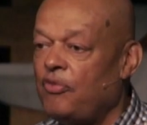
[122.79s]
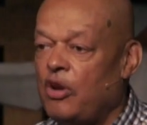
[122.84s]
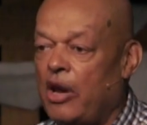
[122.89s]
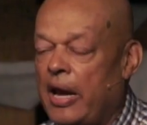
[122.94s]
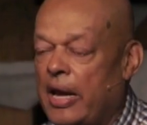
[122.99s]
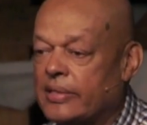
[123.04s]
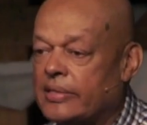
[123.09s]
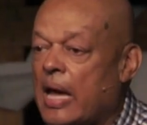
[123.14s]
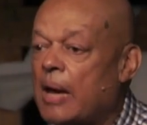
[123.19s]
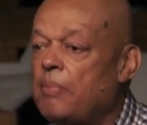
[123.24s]
of your
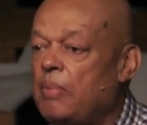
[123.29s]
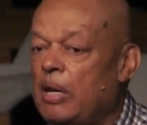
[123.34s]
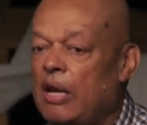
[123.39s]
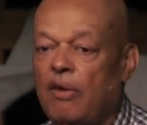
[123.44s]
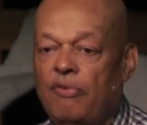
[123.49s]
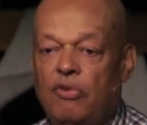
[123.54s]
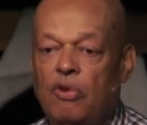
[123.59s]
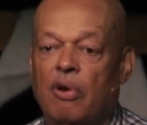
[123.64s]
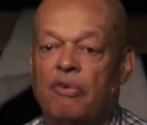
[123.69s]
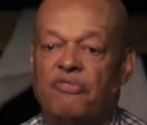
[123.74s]
hands, how many
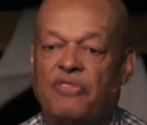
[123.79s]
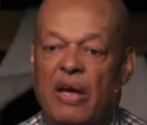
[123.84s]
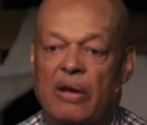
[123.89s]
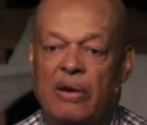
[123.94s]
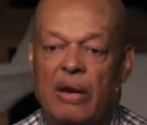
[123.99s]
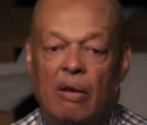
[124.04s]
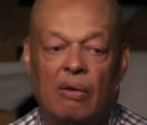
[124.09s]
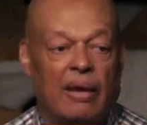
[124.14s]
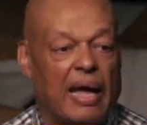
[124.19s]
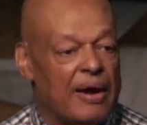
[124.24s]
of you have
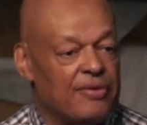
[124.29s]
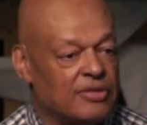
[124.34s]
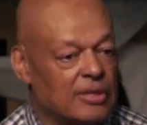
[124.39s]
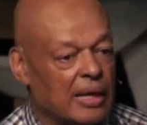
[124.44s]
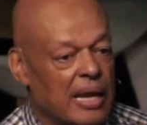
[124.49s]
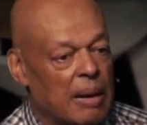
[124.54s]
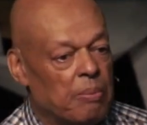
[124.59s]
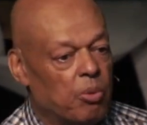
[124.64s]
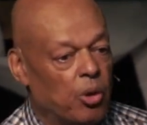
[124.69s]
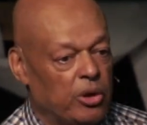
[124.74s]
found out life's
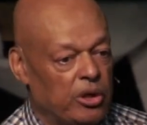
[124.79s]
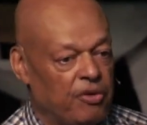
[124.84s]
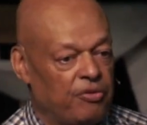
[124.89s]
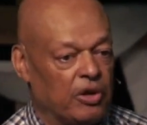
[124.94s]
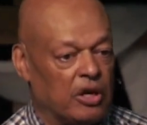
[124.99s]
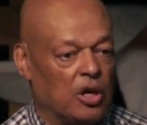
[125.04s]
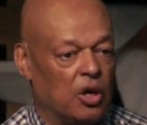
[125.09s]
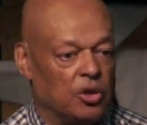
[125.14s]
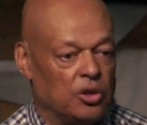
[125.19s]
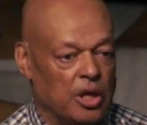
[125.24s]
a lot more
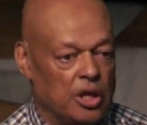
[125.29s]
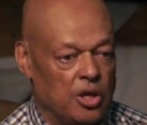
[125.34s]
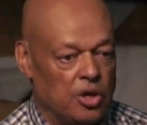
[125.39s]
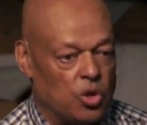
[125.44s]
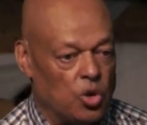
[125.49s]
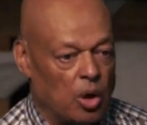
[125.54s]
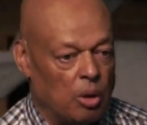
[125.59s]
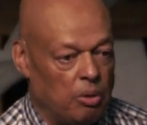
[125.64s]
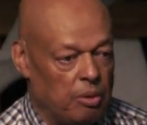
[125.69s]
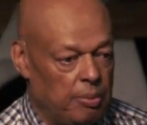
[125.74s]
difficult than you
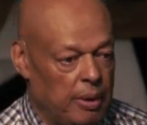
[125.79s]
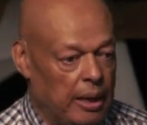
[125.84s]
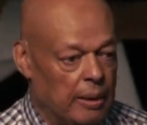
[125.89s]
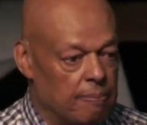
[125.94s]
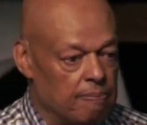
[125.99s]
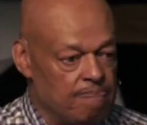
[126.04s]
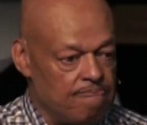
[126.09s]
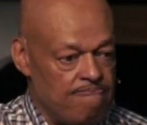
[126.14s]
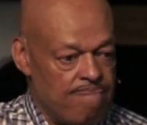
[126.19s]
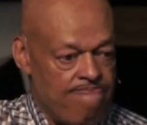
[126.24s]
thought it would be?
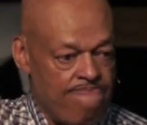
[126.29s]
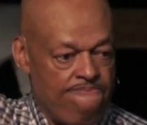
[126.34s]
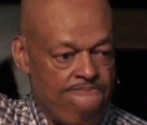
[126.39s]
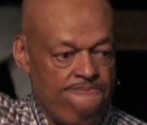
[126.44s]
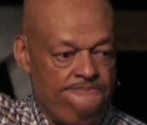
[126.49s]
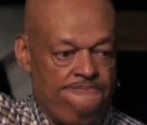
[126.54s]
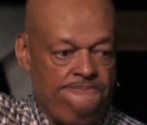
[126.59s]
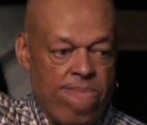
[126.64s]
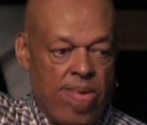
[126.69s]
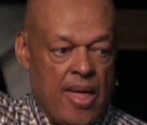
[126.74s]

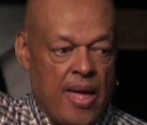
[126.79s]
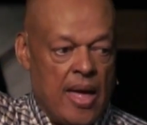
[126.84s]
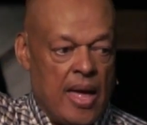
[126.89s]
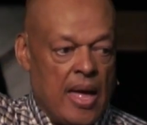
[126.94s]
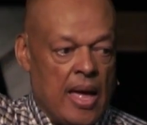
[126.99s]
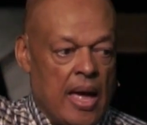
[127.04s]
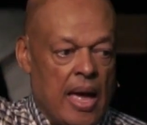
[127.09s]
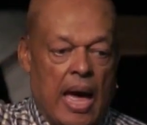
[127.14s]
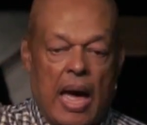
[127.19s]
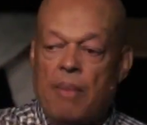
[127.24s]

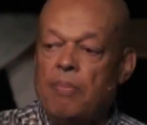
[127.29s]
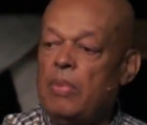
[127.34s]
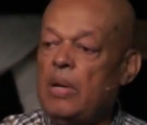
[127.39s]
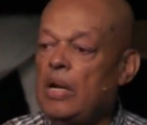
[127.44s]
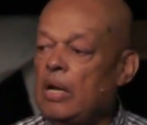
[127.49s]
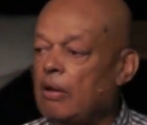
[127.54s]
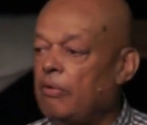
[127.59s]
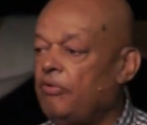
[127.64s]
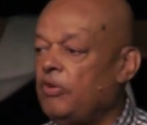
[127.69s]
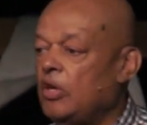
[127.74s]
How
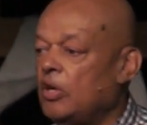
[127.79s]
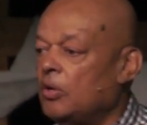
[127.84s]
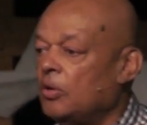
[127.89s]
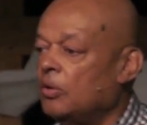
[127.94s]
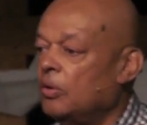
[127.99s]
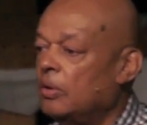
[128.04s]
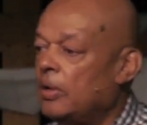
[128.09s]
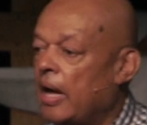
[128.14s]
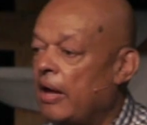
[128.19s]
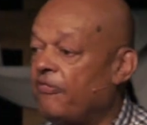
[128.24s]
many of
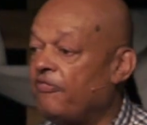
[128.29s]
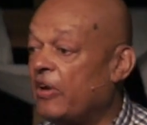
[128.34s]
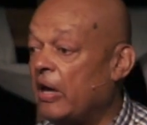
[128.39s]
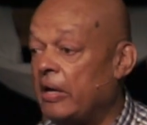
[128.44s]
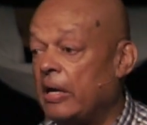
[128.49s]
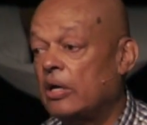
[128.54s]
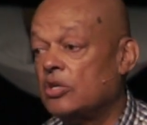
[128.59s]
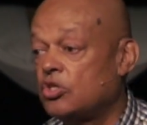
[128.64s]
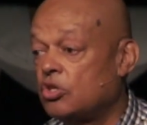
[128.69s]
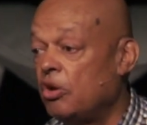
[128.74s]
you have
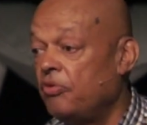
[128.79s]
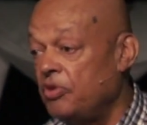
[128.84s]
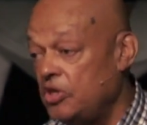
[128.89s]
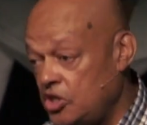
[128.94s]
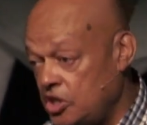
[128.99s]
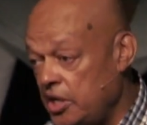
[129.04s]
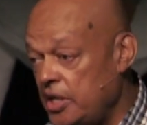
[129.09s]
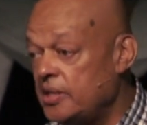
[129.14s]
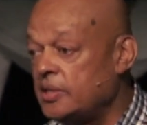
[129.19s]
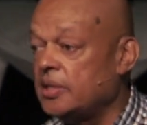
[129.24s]
found out
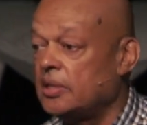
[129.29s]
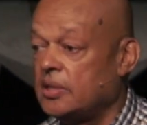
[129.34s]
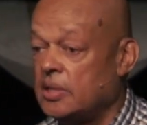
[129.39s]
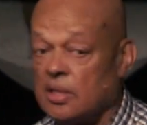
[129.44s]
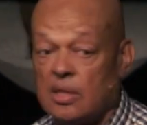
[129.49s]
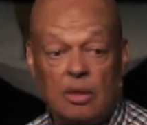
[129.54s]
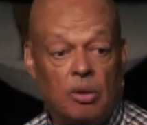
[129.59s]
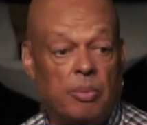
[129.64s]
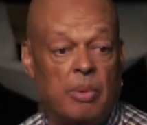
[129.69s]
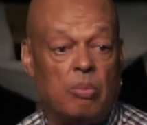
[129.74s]
serving Jesus is
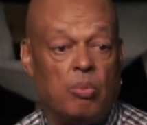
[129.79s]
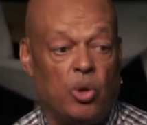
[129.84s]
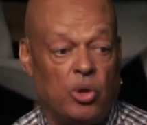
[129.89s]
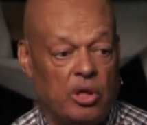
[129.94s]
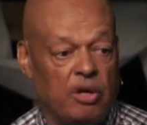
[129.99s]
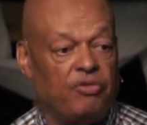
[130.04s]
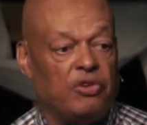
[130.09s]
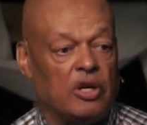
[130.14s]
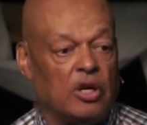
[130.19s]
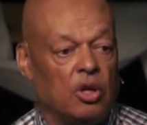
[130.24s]
a little bit more
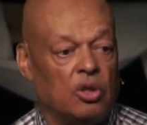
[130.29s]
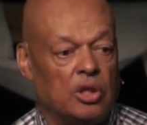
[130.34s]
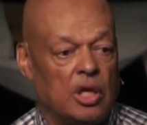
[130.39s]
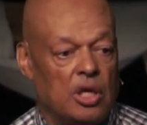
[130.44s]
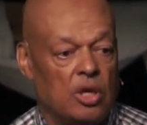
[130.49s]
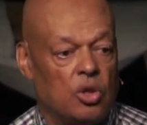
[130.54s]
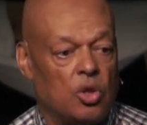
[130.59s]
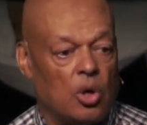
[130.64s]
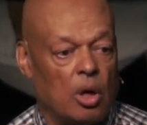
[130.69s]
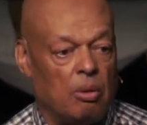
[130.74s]
difficult
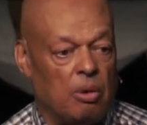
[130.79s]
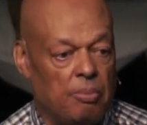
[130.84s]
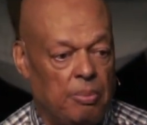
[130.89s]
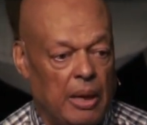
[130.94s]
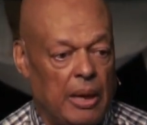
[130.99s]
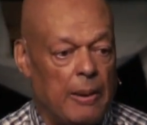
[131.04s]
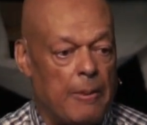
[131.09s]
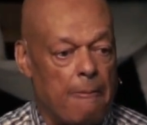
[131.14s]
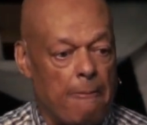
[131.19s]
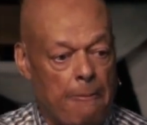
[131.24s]
than you thought it would
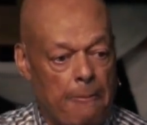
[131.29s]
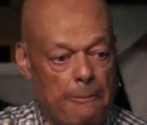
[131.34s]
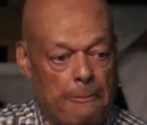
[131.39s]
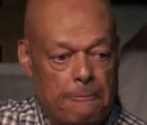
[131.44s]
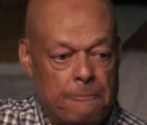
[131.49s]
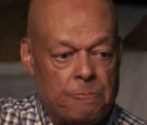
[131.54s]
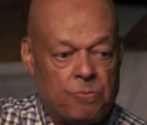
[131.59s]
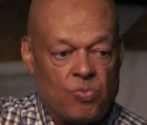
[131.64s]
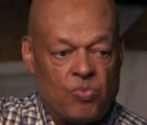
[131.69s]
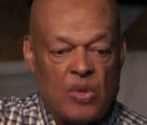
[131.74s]
be?
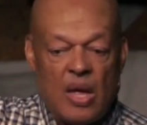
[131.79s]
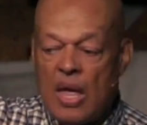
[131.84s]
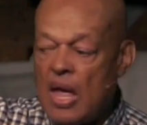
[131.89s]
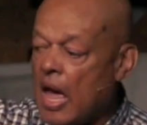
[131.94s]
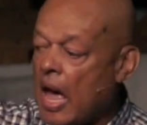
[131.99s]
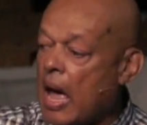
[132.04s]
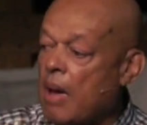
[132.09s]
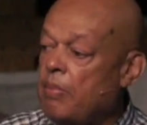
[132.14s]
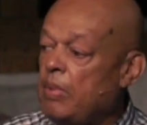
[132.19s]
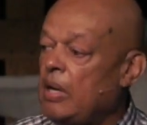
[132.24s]

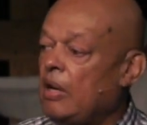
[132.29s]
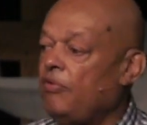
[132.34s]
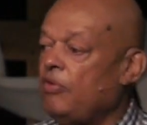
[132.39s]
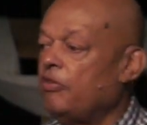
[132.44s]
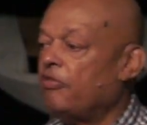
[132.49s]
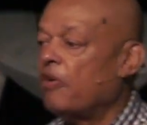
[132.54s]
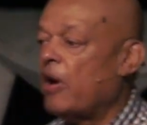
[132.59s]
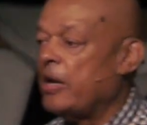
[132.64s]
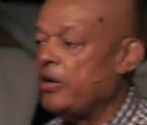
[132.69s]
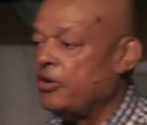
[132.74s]
How many of
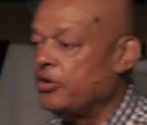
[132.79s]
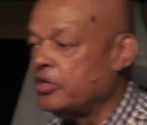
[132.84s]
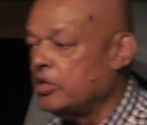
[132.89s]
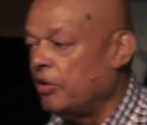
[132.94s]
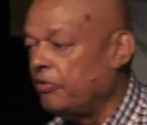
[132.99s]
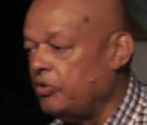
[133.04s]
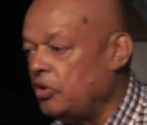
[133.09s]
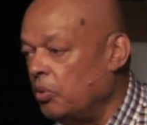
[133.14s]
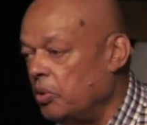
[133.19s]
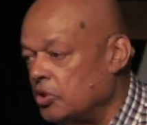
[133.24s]
you find
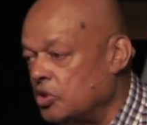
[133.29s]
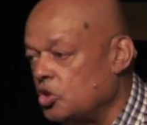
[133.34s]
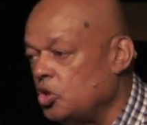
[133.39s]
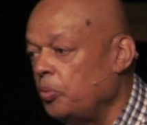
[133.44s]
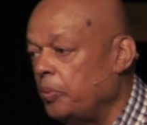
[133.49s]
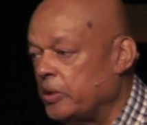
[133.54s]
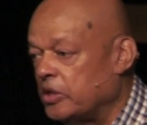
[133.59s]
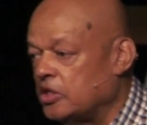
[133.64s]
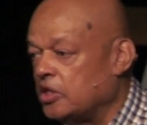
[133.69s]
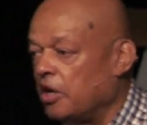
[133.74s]
yourself doing
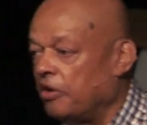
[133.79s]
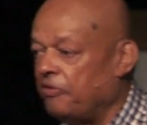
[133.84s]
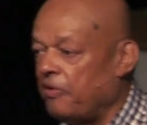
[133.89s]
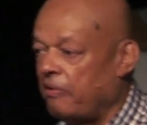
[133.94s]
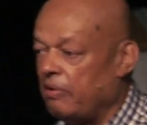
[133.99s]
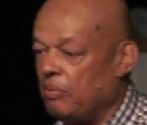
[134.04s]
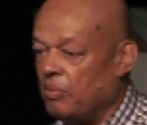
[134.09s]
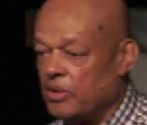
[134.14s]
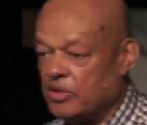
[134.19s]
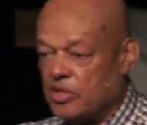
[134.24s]
stupid stuff
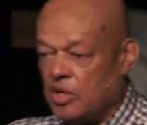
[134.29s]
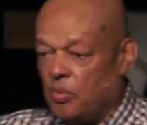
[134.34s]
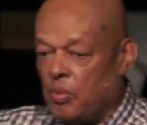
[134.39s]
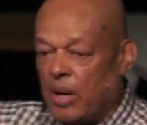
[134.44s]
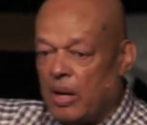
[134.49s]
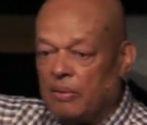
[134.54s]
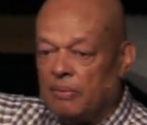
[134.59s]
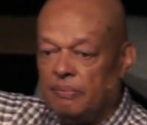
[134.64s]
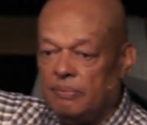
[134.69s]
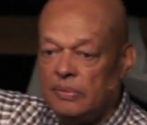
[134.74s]
every once in a
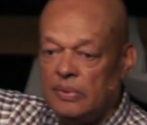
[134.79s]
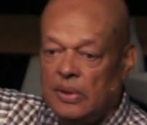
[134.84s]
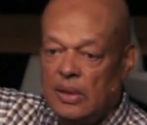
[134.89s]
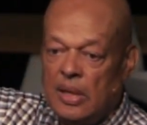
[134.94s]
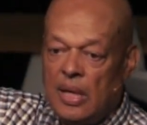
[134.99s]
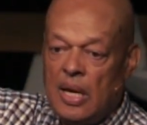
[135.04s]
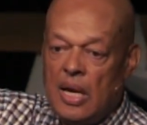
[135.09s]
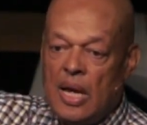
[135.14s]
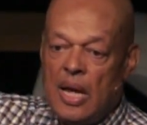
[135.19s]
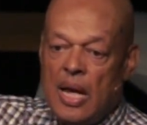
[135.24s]
while?
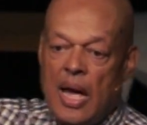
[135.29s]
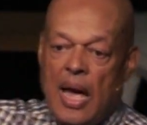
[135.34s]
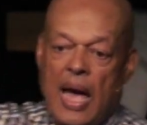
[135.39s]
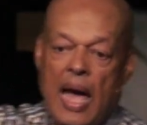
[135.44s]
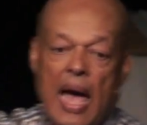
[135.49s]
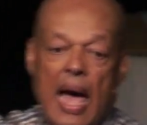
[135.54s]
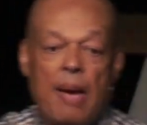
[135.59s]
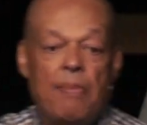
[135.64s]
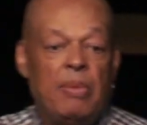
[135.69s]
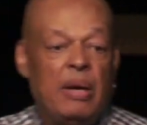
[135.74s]

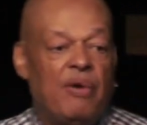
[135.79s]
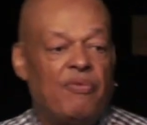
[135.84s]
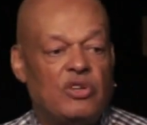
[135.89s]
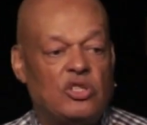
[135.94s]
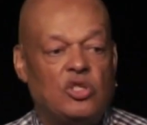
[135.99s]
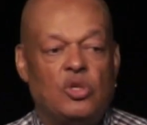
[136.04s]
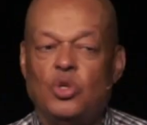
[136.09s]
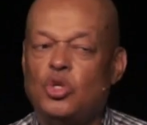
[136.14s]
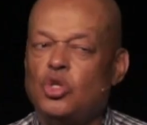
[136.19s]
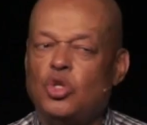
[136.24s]
How many of
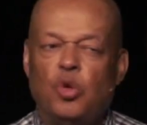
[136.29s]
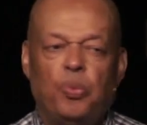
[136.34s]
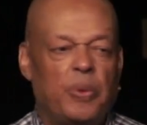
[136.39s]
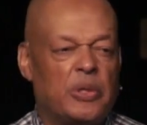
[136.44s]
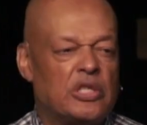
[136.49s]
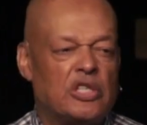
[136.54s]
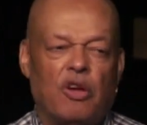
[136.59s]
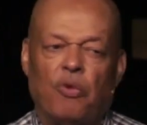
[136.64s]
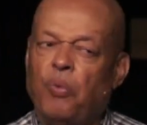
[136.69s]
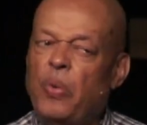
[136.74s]
us do
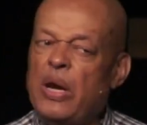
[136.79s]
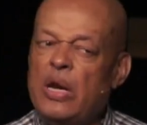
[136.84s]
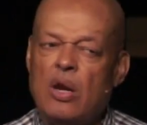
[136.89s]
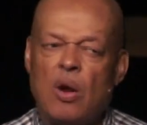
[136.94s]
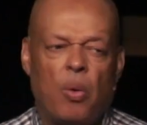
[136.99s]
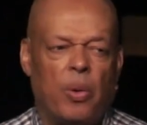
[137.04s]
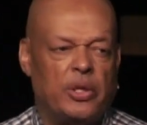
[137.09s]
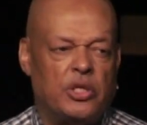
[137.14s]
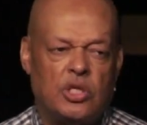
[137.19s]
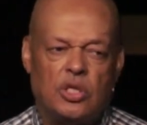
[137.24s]
stupid stuff? We
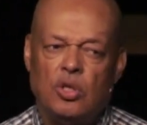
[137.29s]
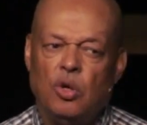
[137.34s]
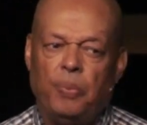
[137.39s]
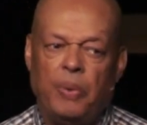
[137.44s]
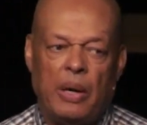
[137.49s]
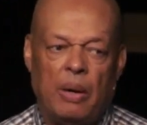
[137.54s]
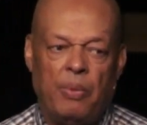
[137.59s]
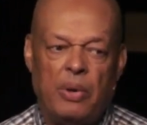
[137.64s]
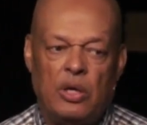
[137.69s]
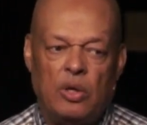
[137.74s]
know it's
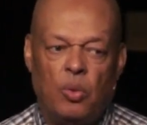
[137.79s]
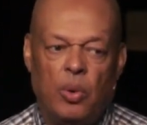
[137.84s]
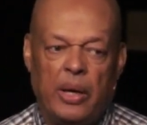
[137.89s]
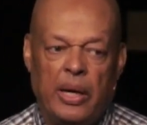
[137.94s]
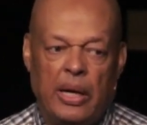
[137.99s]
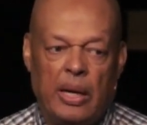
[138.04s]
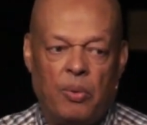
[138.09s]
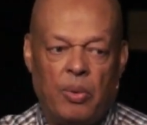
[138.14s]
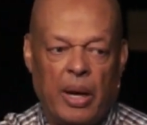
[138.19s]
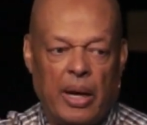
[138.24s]
stupid and we do it
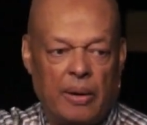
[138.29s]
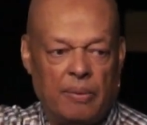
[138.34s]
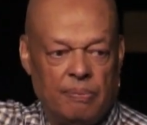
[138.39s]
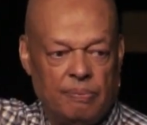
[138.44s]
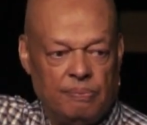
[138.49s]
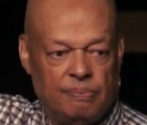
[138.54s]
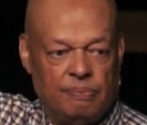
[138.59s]
anyway.